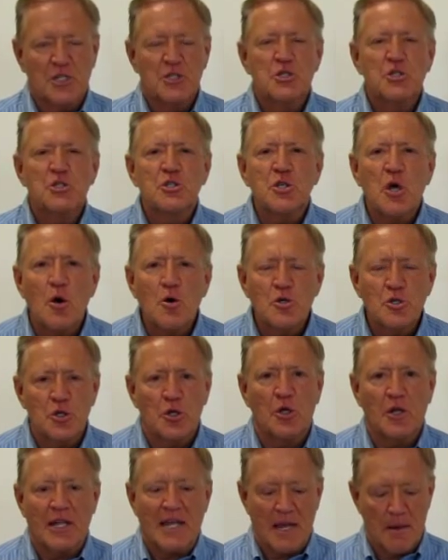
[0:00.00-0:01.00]

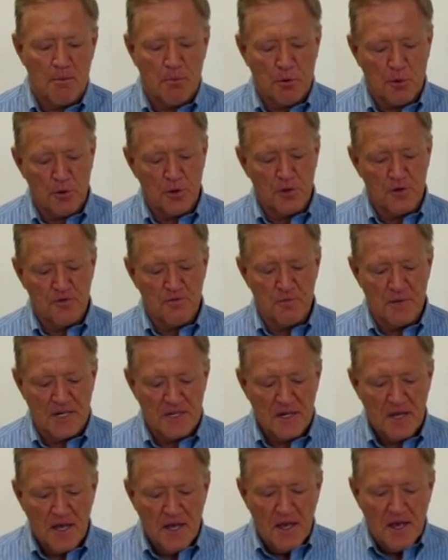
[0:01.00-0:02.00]
social improvement.